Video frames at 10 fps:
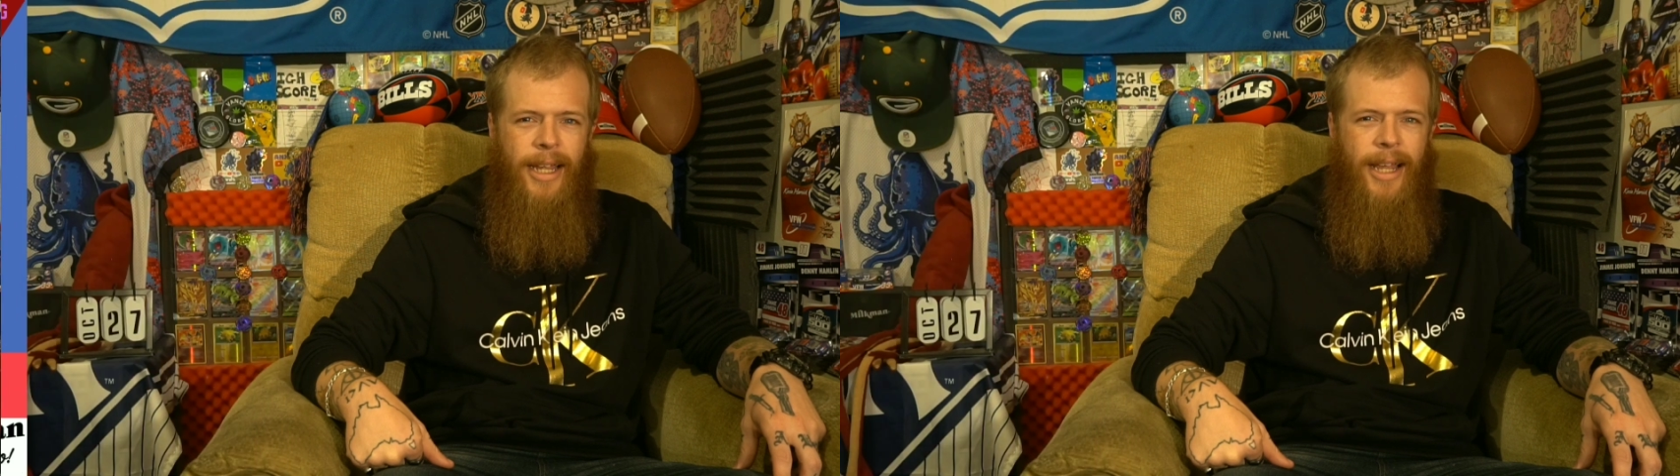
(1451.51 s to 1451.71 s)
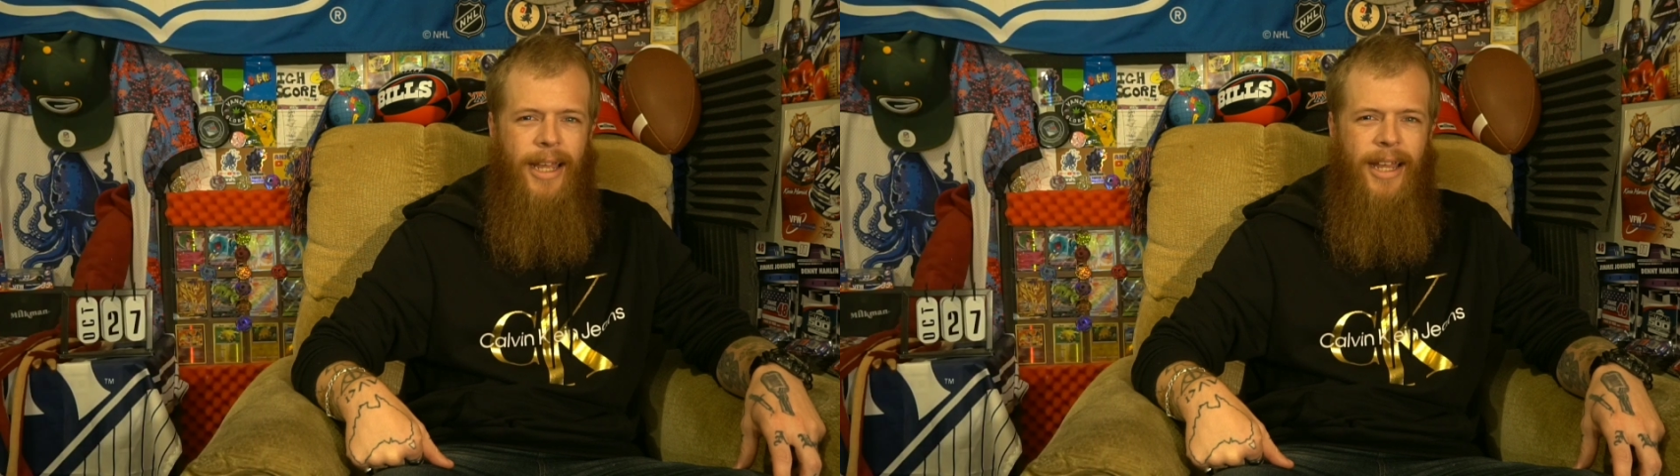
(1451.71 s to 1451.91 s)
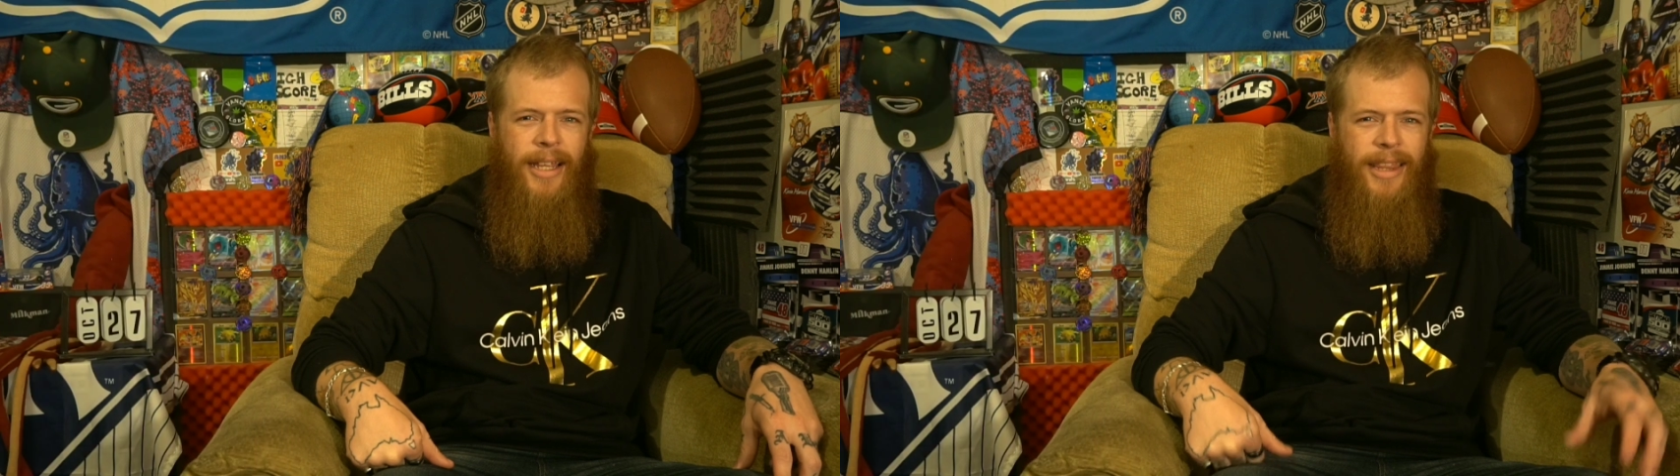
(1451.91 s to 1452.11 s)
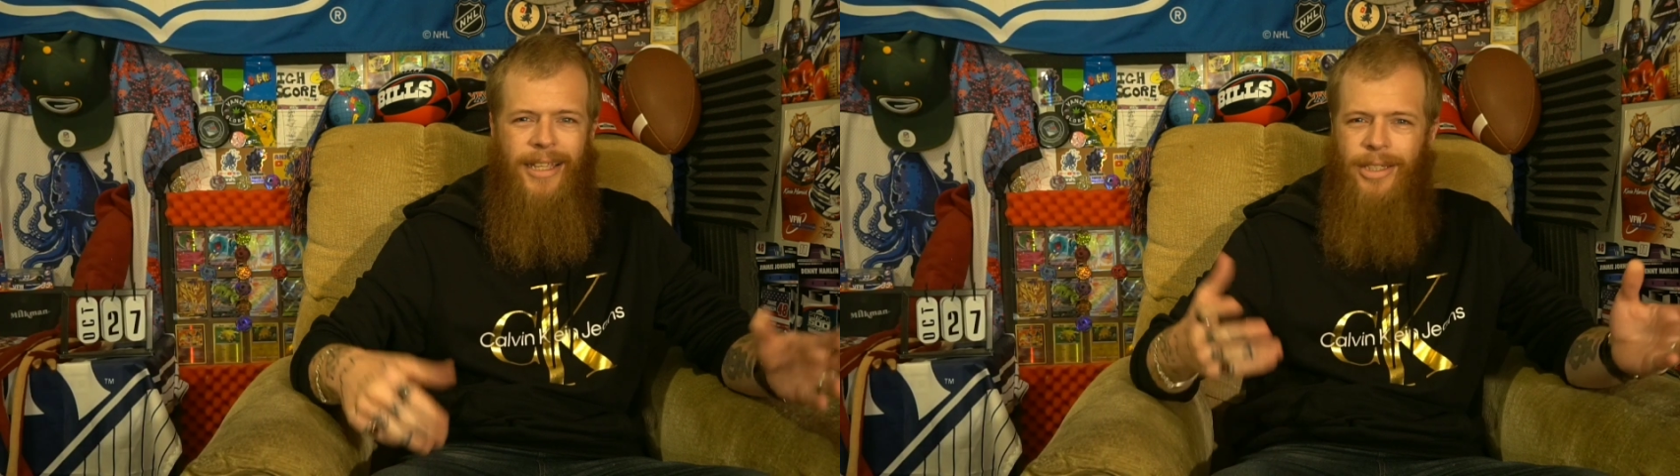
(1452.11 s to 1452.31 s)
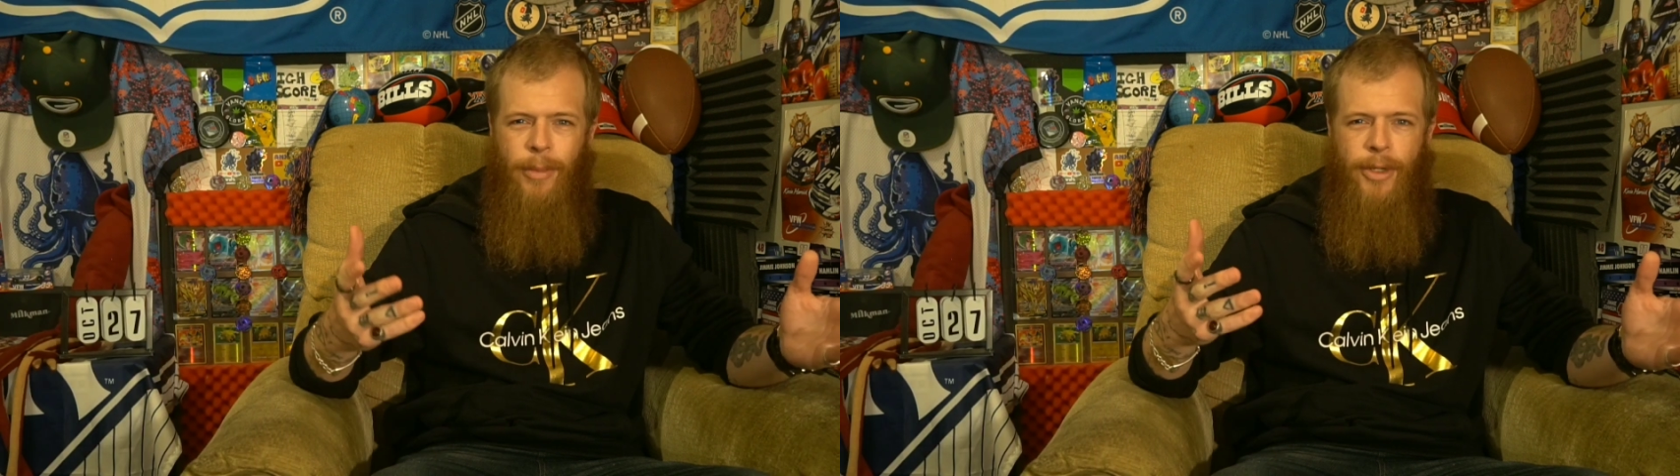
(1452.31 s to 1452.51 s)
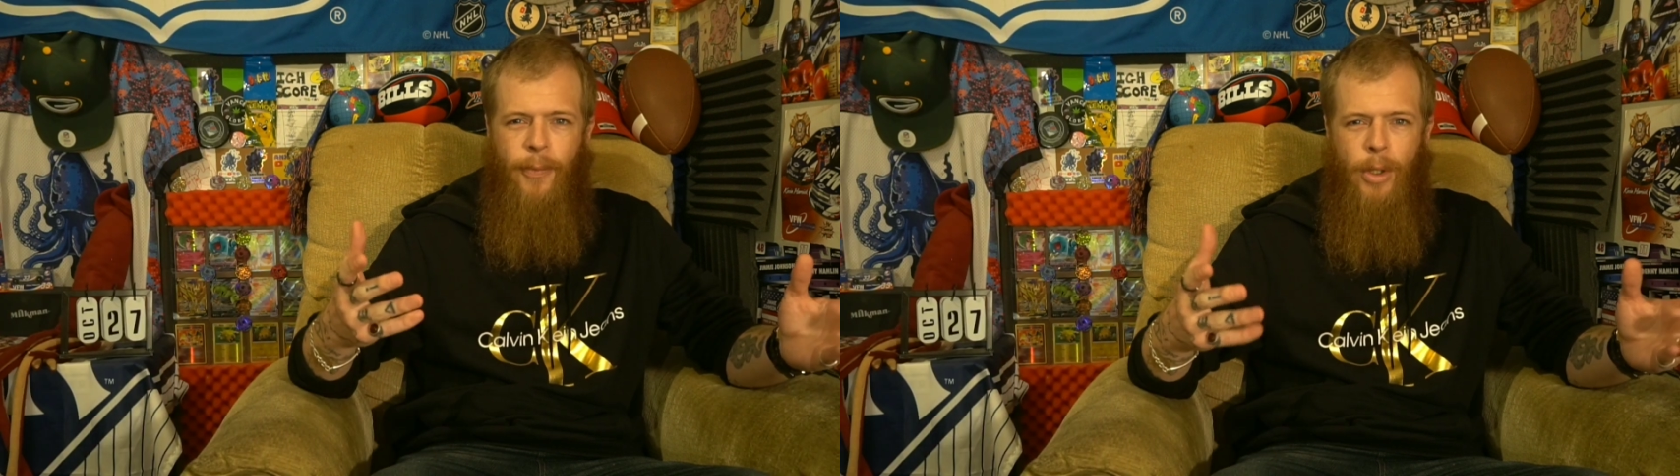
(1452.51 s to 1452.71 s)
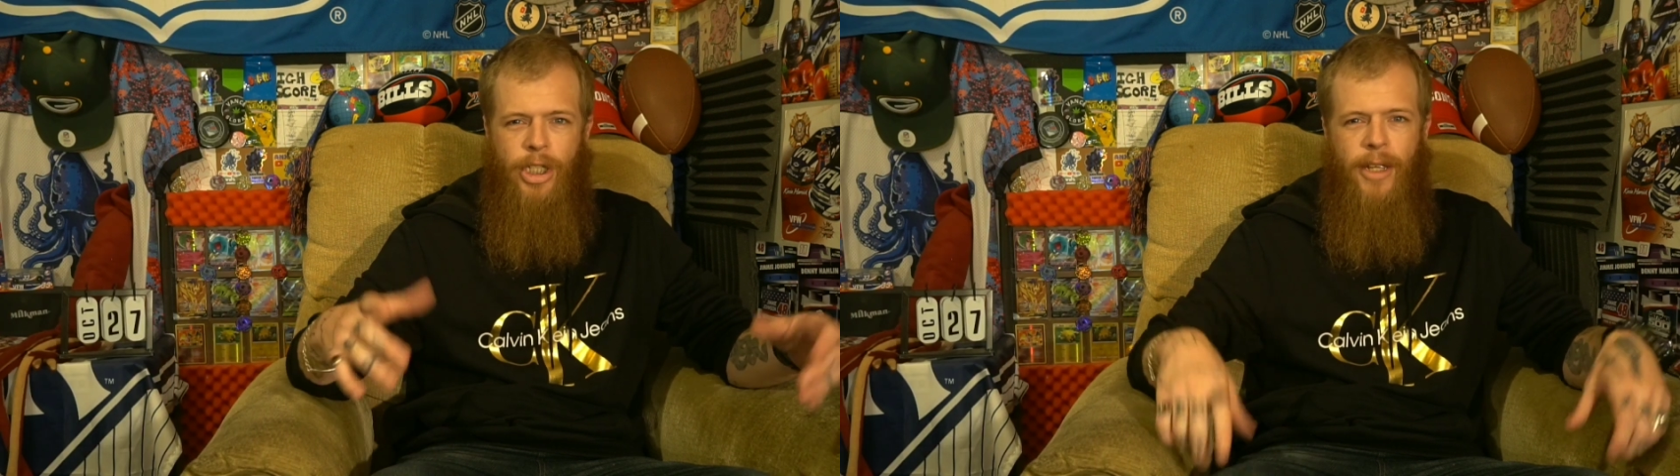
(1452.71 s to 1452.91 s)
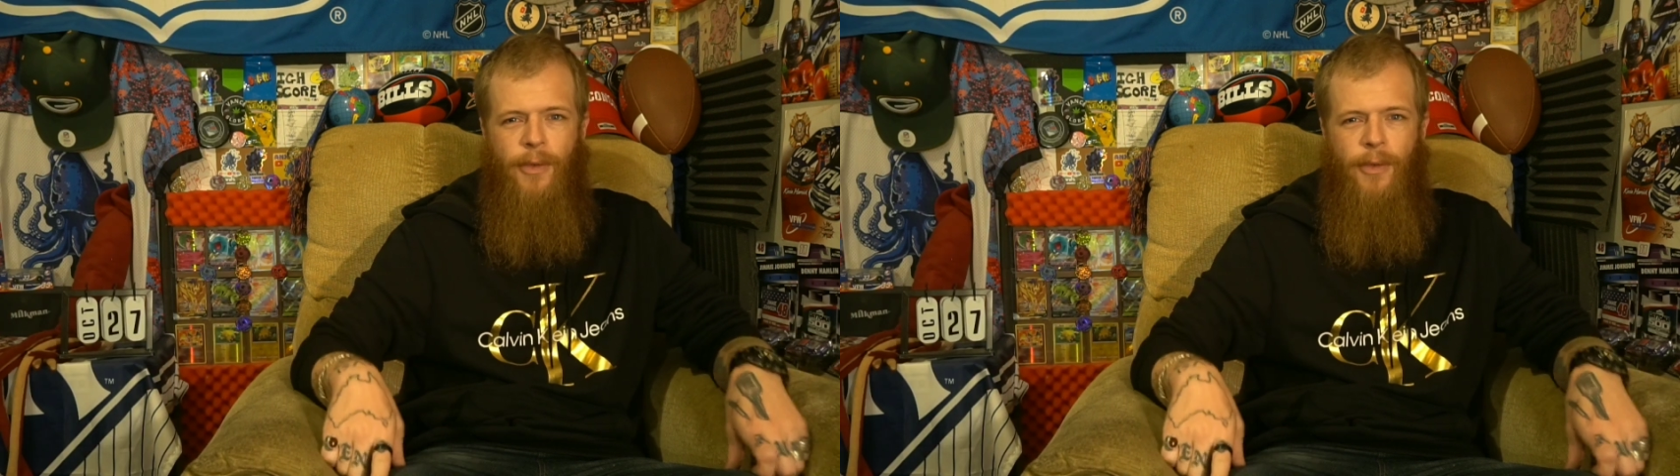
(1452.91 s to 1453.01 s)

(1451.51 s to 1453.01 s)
Uh, thanks so much for watching.